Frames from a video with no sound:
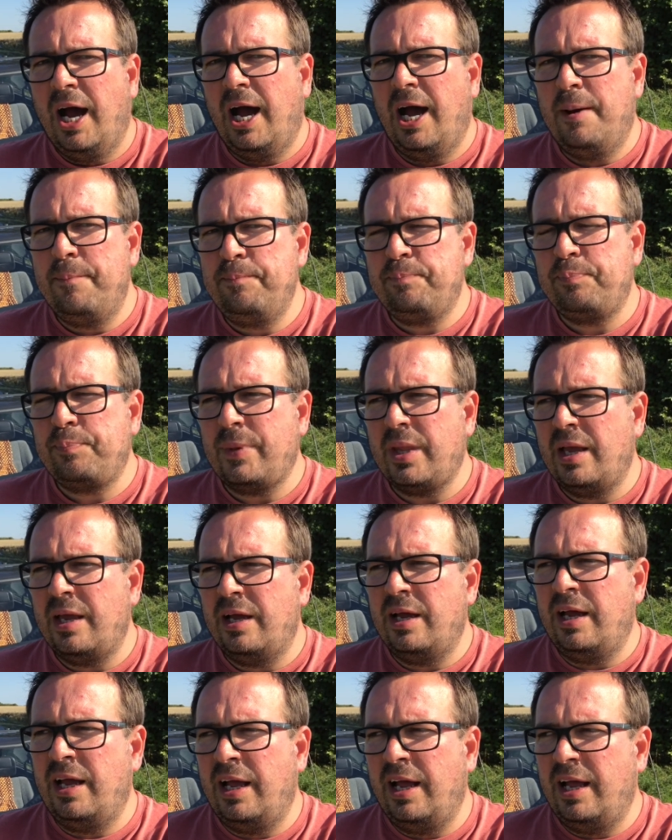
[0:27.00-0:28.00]
Um,
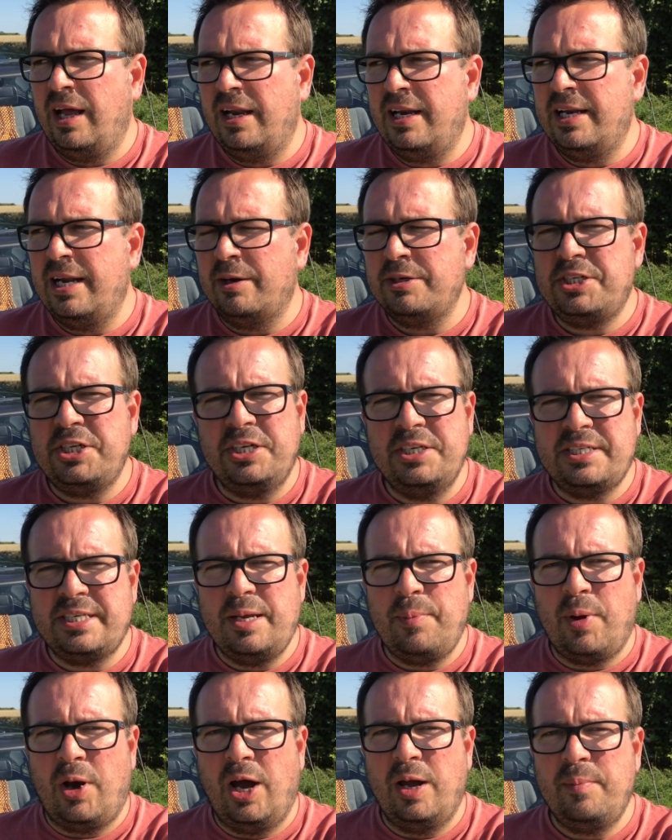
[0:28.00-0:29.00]
now as you can
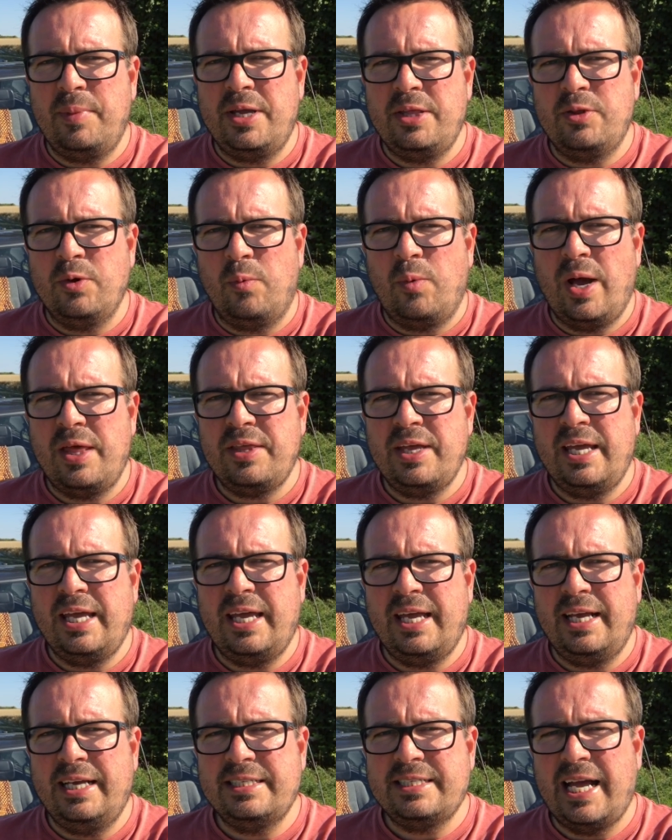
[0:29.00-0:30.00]
see behind me, the weather
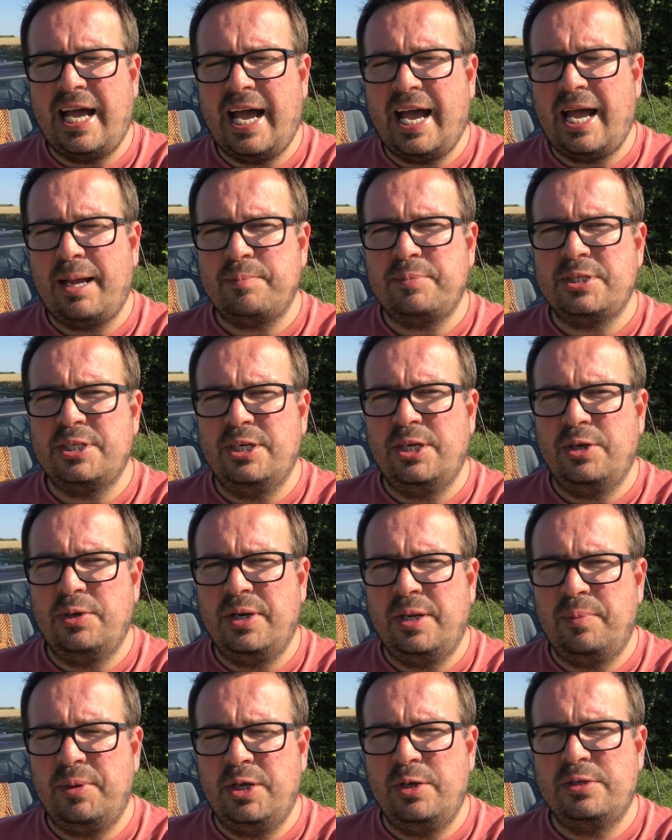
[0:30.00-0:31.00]
here is
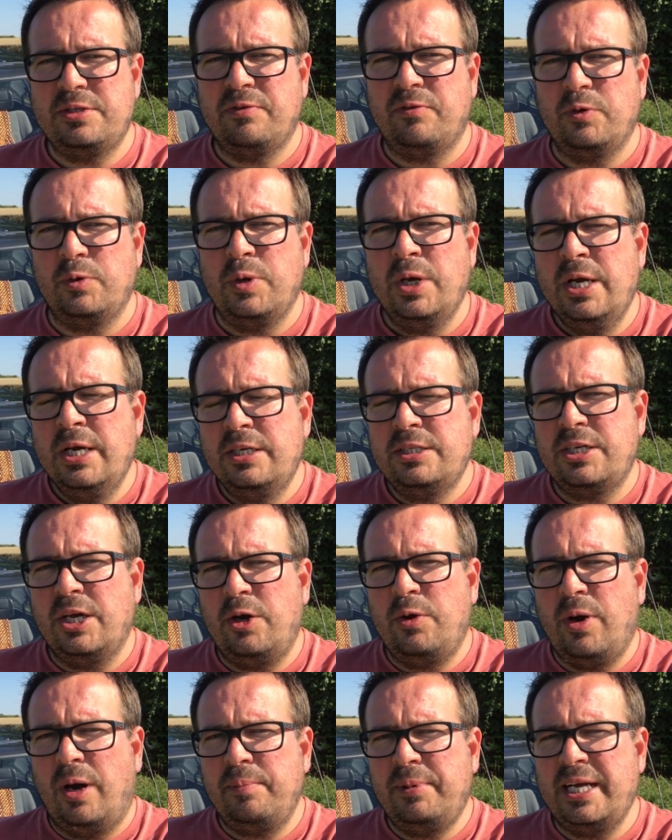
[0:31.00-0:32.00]
absolutely beautiful.
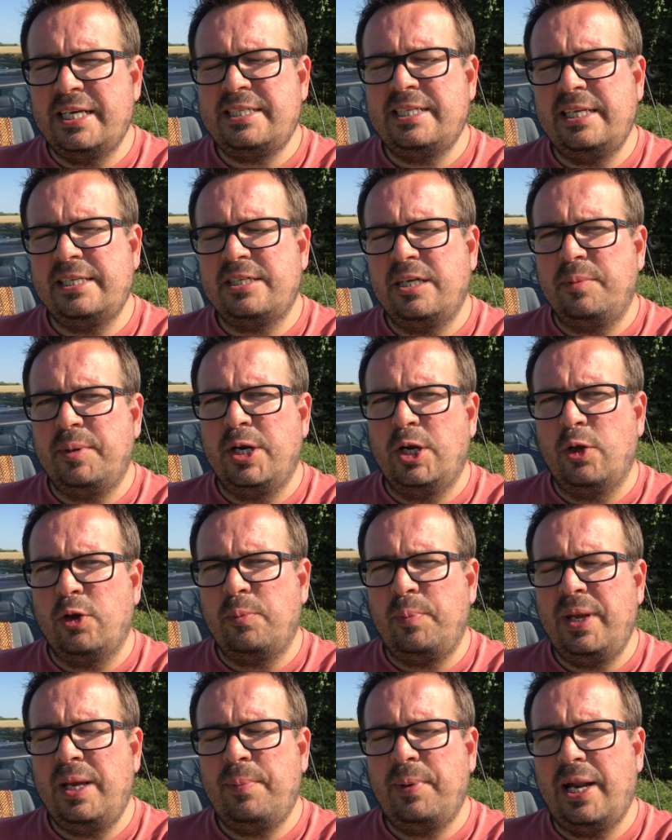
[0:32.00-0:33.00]
So I'm guessing there's gonna be a lot
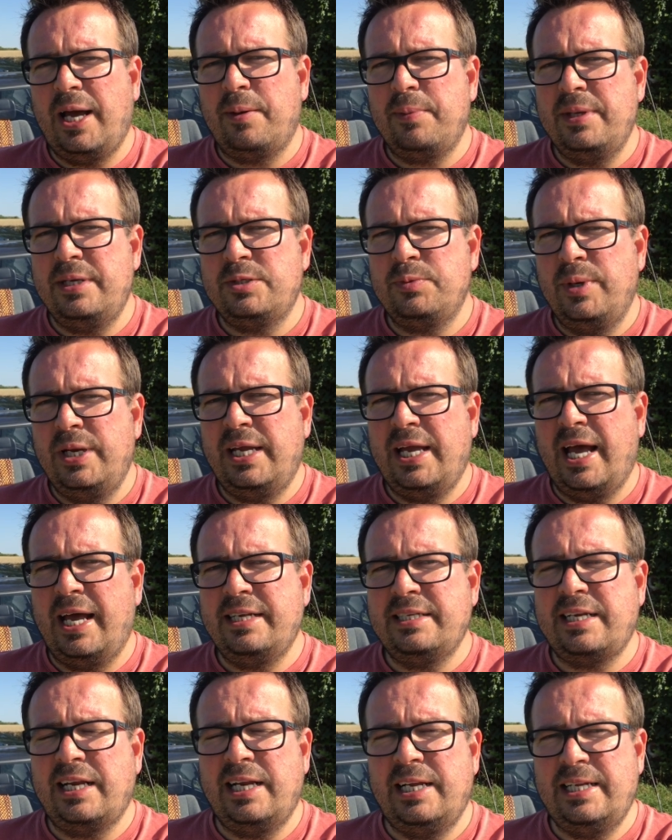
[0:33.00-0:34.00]
of people out this
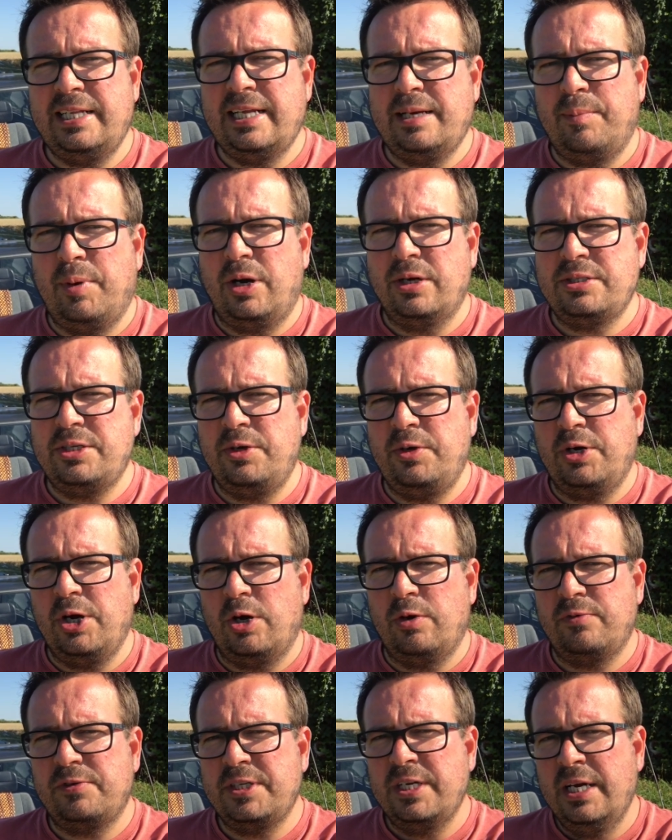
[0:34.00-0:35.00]
weekend cleaning their Mark II
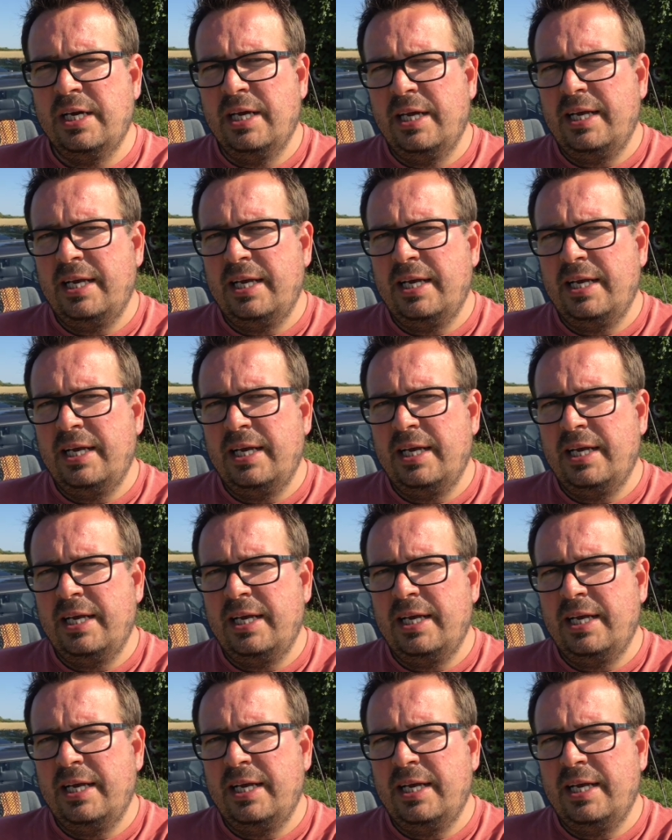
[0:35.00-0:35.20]
Golfs.